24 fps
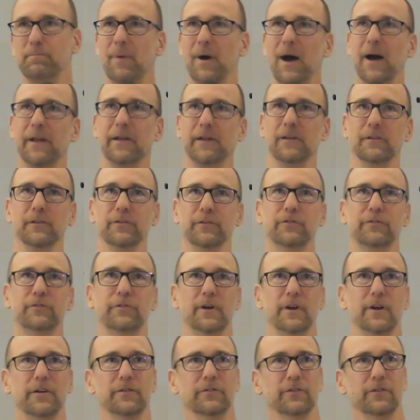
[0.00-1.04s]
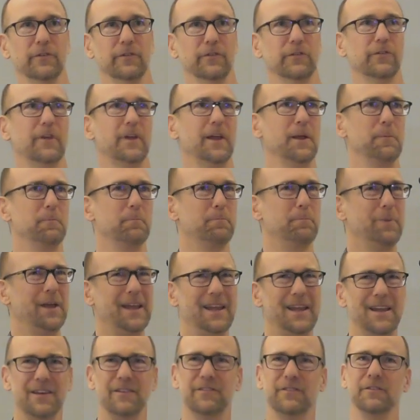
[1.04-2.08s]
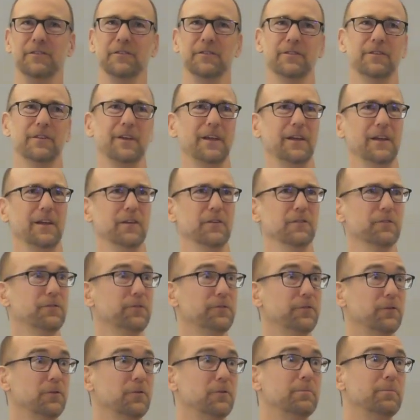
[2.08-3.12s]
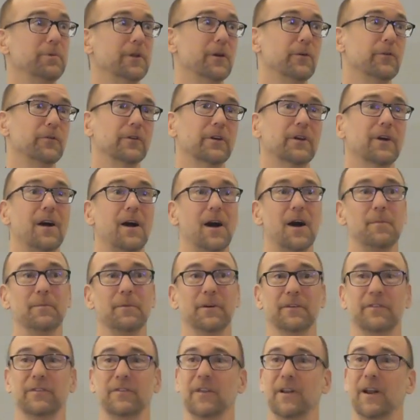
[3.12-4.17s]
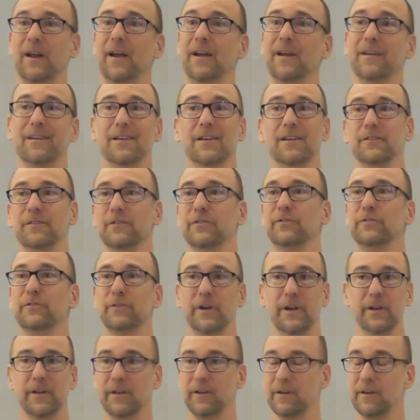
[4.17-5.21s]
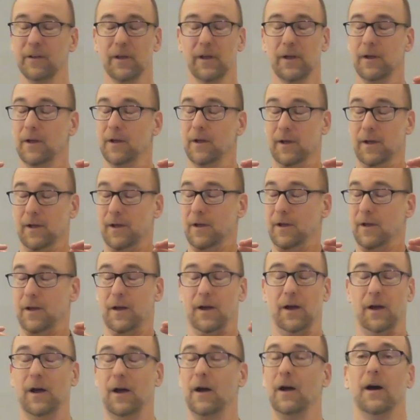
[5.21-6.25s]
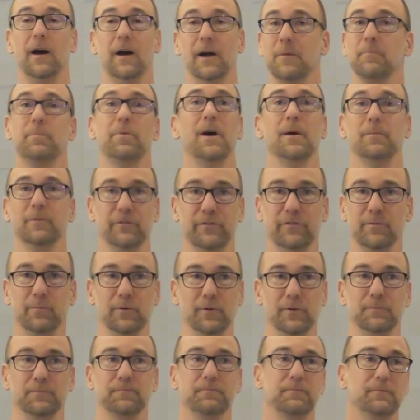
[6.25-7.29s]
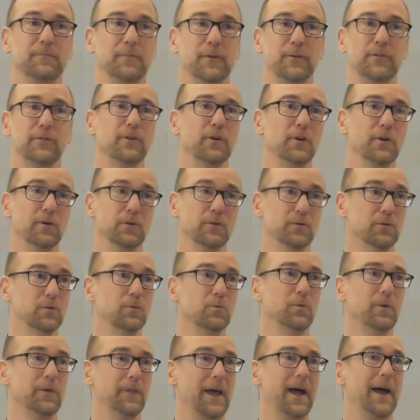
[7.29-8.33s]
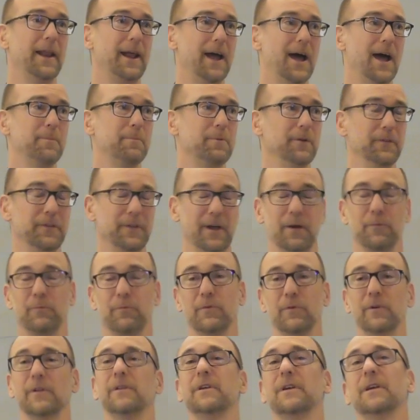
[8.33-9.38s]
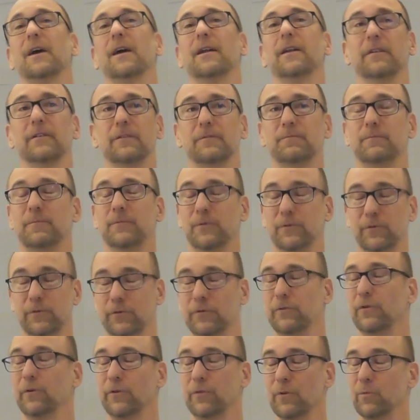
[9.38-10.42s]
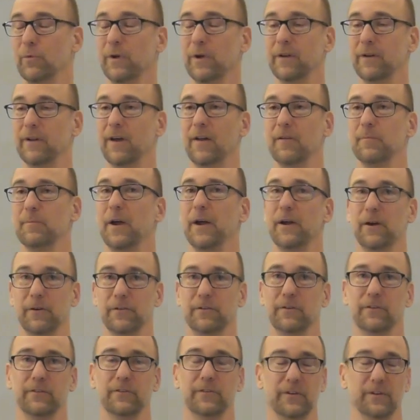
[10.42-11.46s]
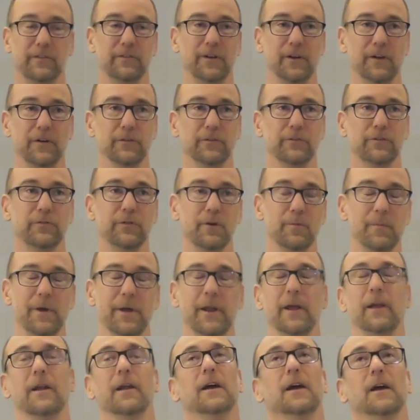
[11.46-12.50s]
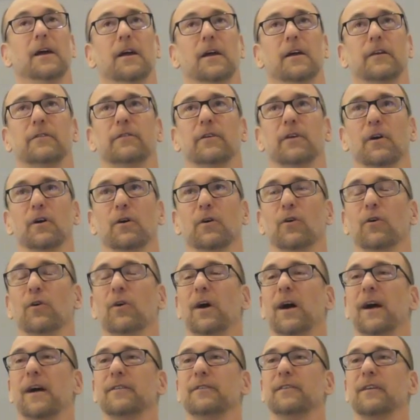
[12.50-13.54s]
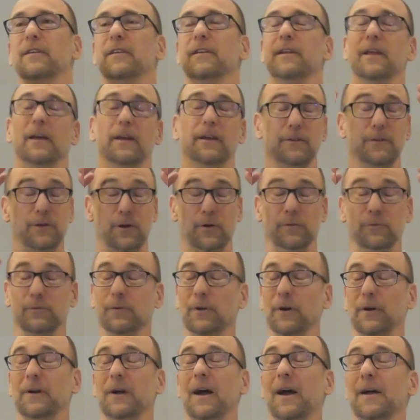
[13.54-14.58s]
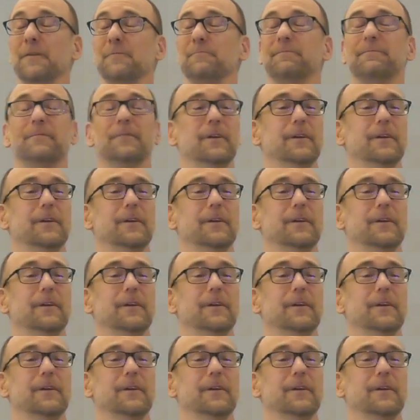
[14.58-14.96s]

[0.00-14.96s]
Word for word: spot illustrations and pages and full blown comics that I had illustrated unpublishable. So when that happened, that really kind of took the wind out of my artistic sails for a minute. So I said to Nick, you know, look, I